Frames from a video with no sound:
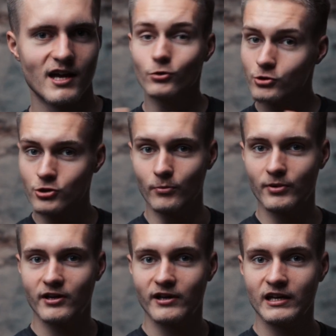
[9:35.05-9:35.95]
YouTube
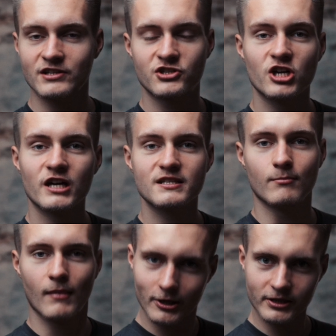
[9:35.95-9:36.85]
is just
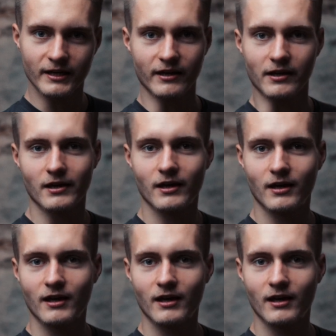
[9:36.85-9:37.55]
marketing.